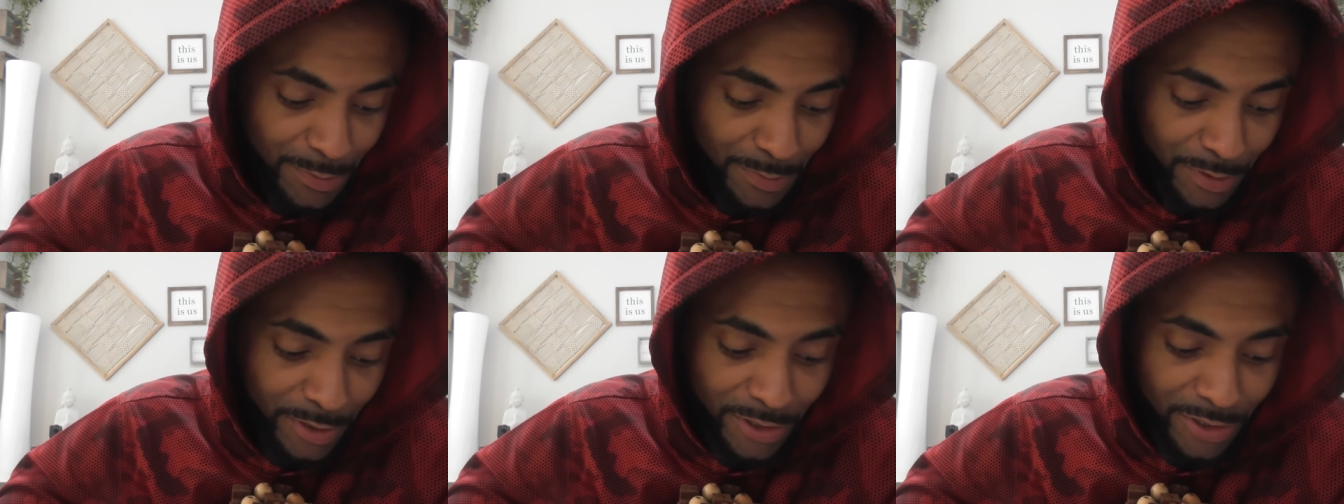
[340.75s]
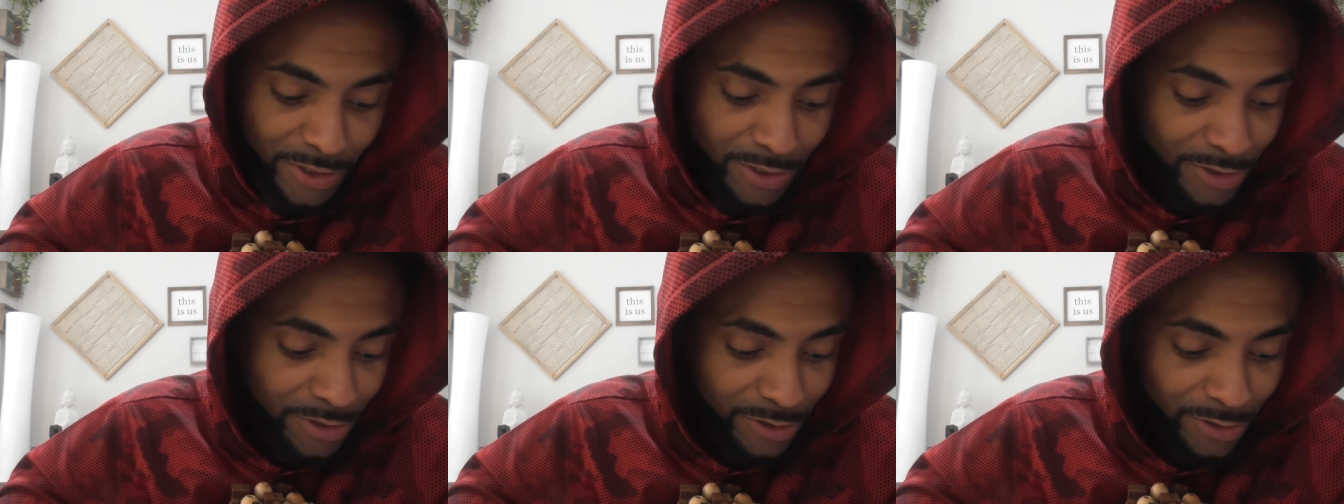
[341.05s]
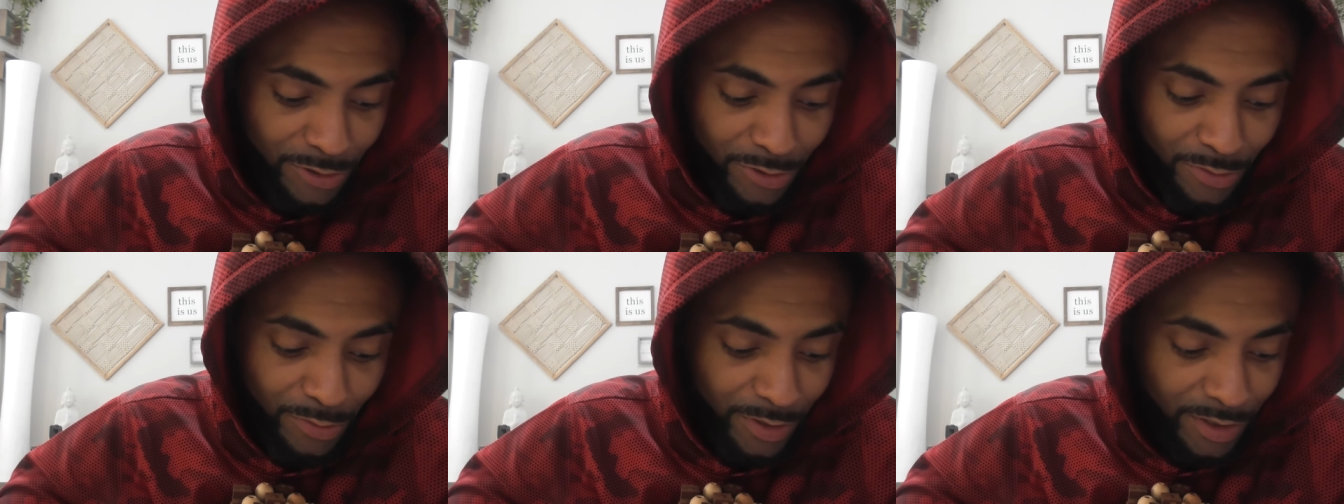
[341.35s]

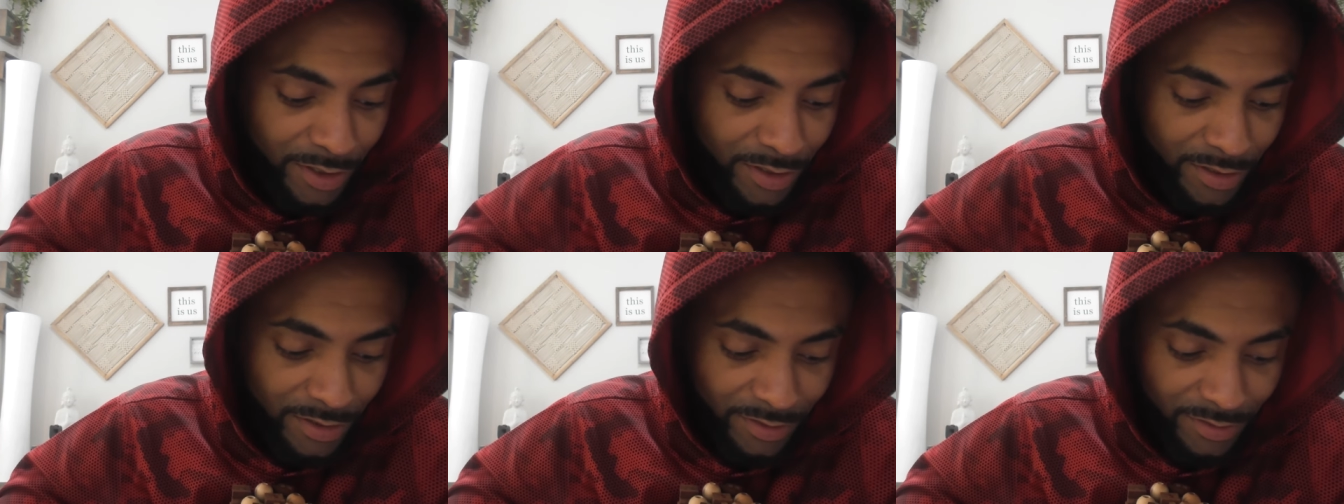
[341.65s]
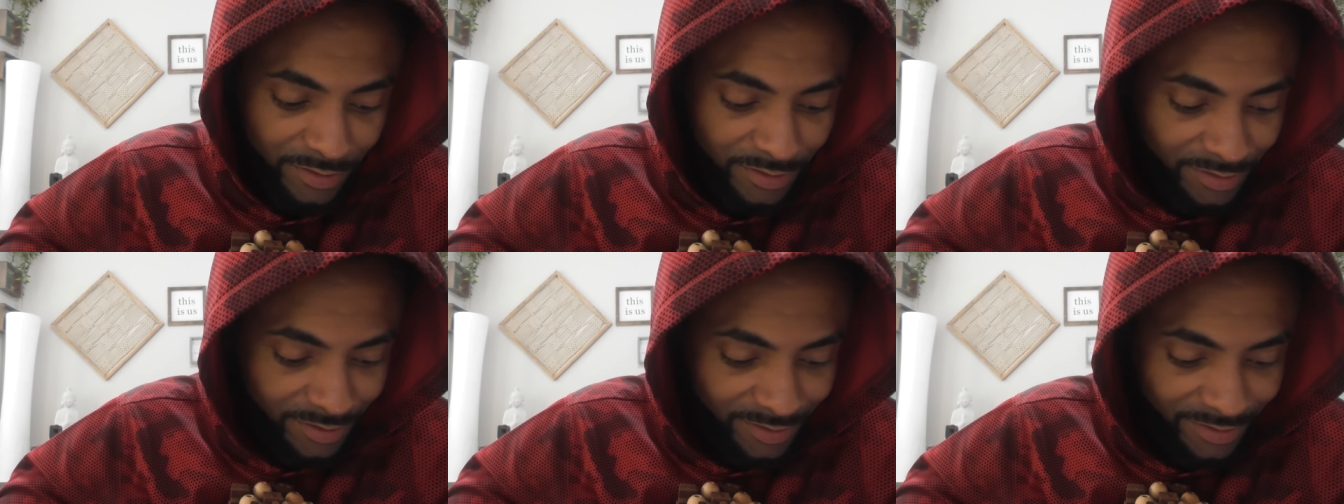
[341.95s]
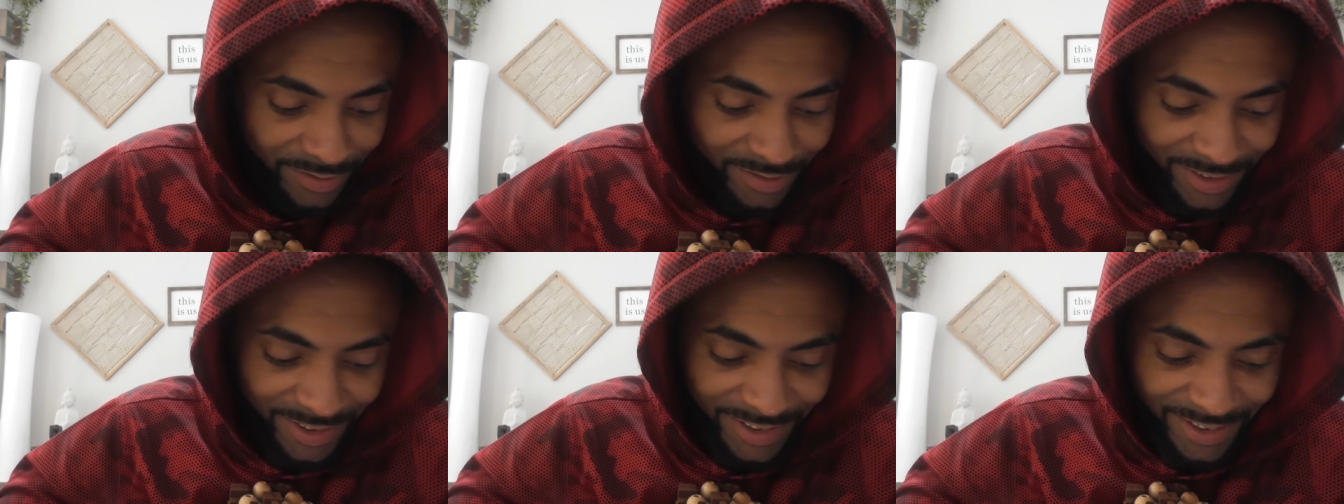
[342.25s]
personal
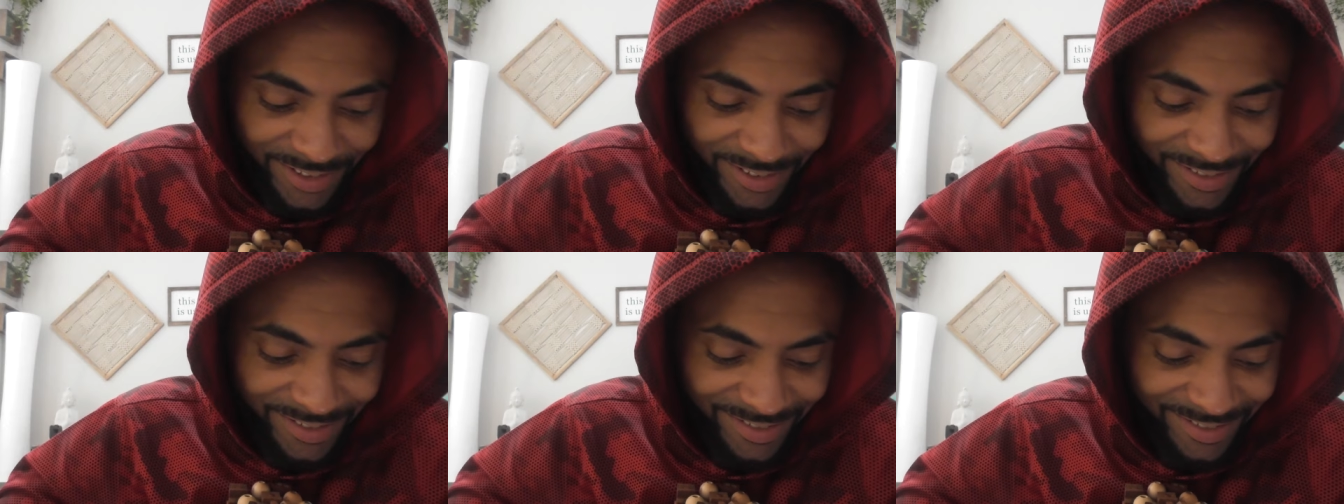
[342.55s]
ones?